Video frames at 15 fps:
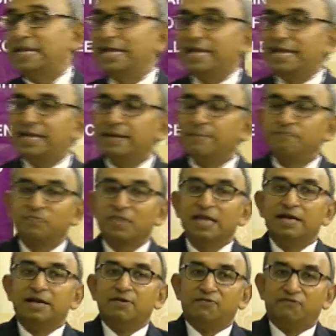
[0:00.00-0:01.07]
he
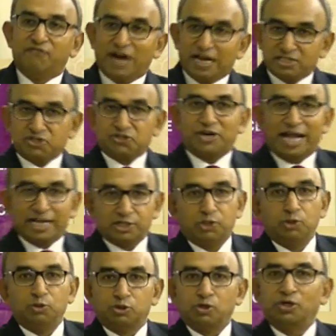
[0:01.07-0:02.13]
fast-tracks
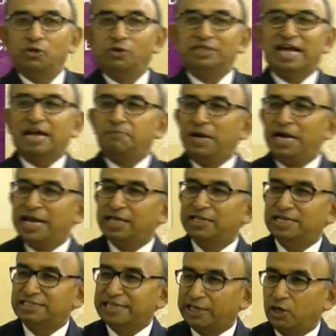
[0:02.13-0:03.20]
you. So, in that building
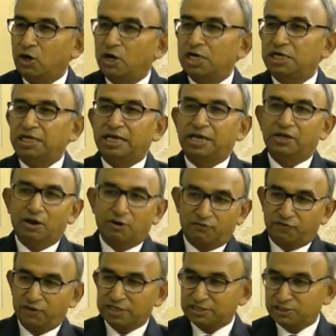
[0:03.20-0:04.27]
there's security, you have to
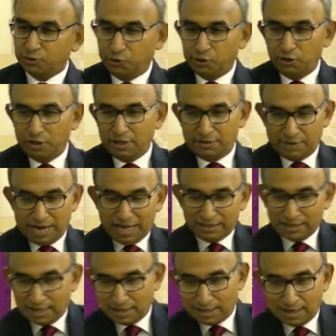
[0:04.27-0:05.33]
first show your
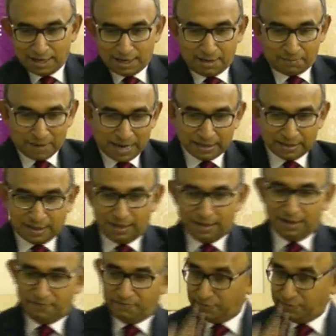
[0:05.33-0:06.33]
Aadhaar card, PAN card,